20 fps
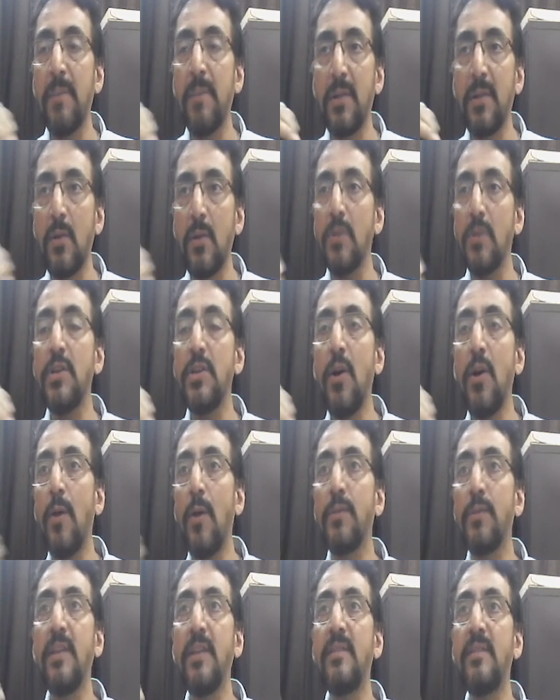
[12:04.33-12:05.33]
pathology
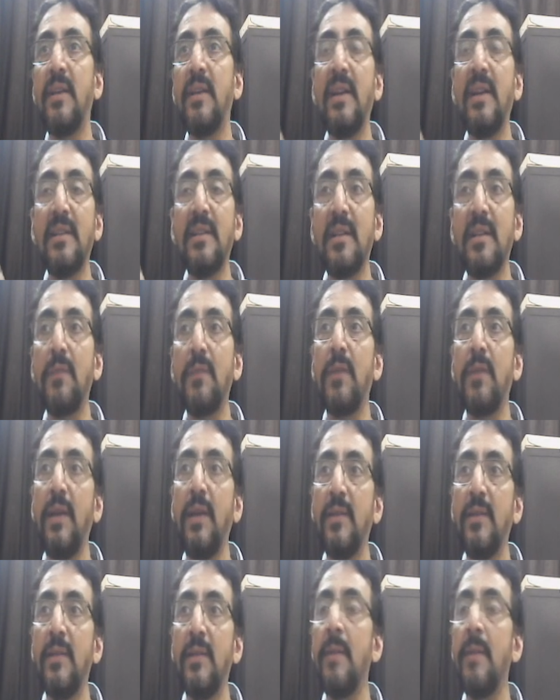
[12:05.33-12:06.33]
of this itself
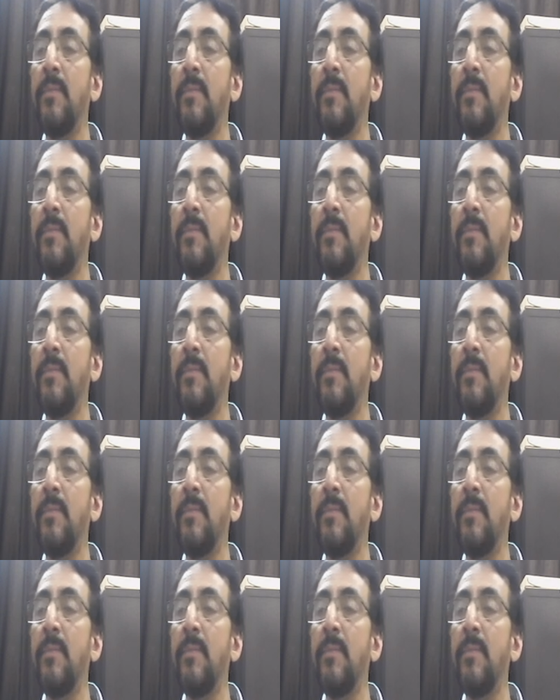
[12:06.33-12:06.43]
is